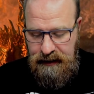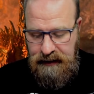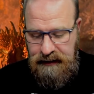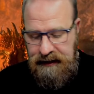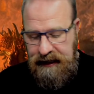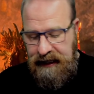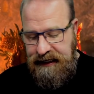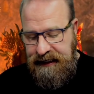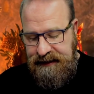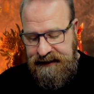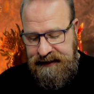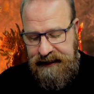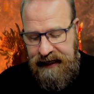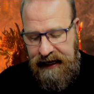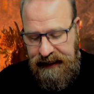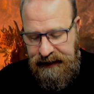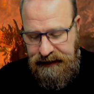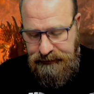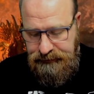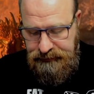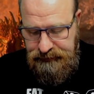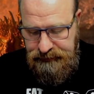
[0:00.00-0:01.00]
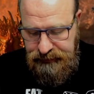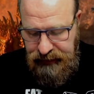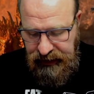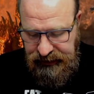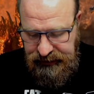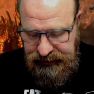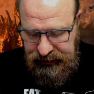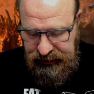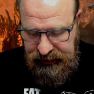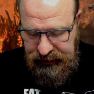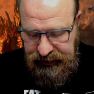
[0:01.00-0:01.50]
Then it's dead.
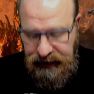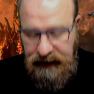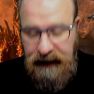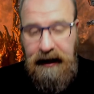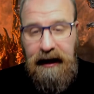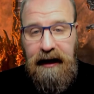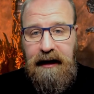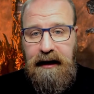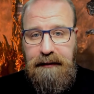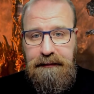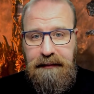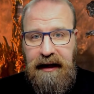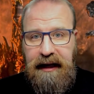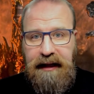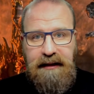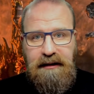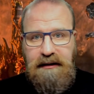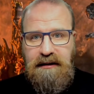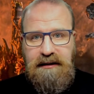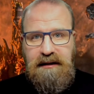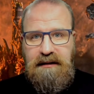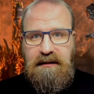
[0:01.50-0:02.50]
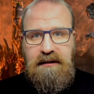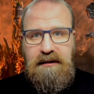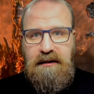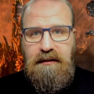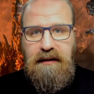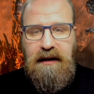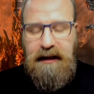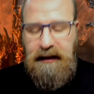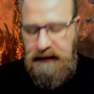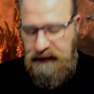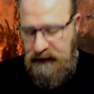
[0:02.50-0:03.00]
Basically, it doesn't
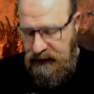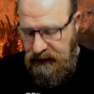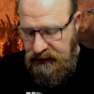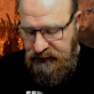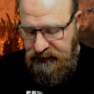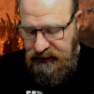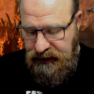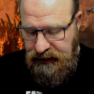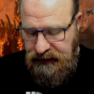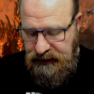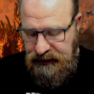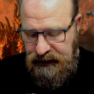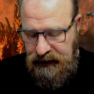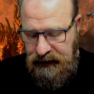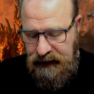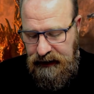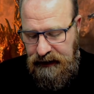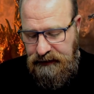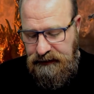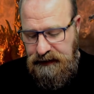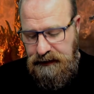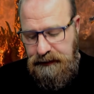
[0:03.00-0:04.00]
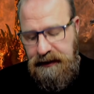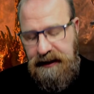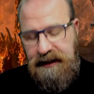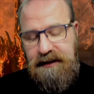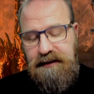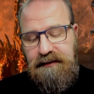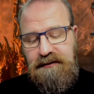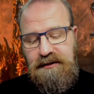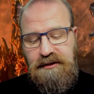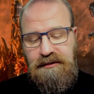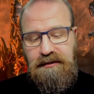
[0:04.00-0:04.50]
do anything other than sit there as a
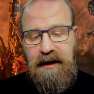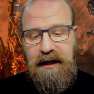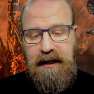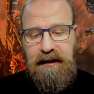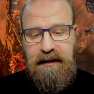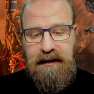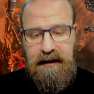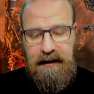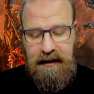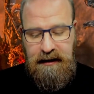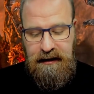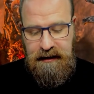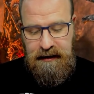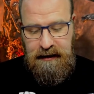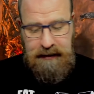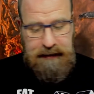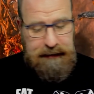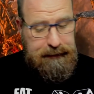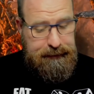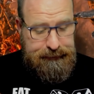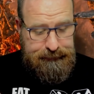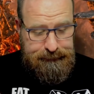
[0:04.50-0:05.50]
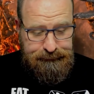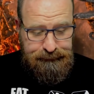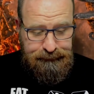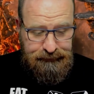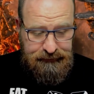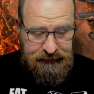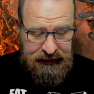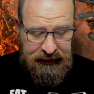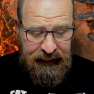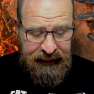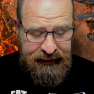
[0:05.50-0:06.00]
piece of terrain.
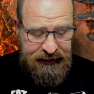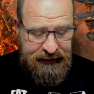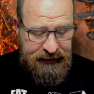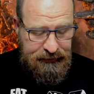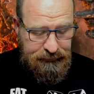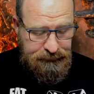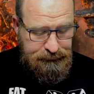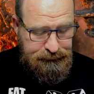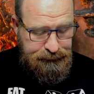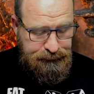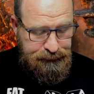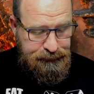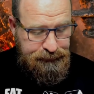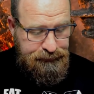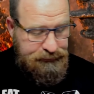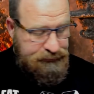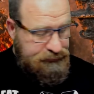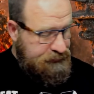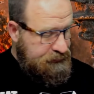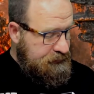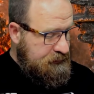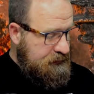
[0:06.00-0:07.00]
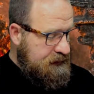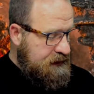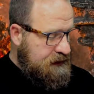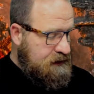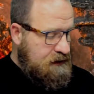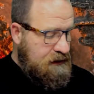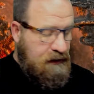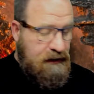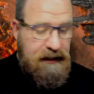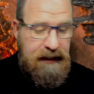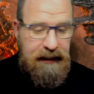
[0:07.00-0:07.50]
Like it.
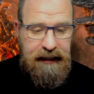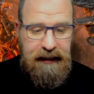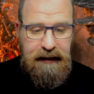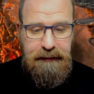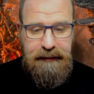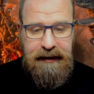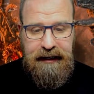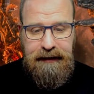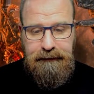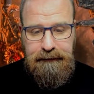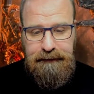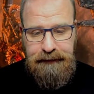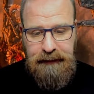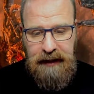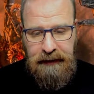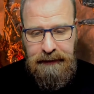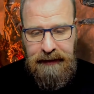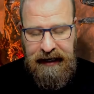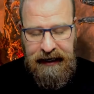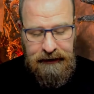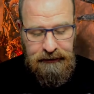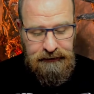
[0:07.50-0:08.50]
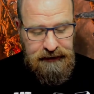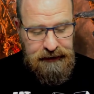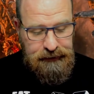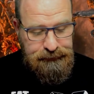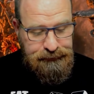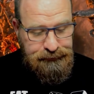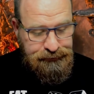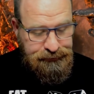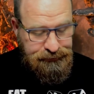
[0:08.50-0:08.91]
Let's talk a little bit about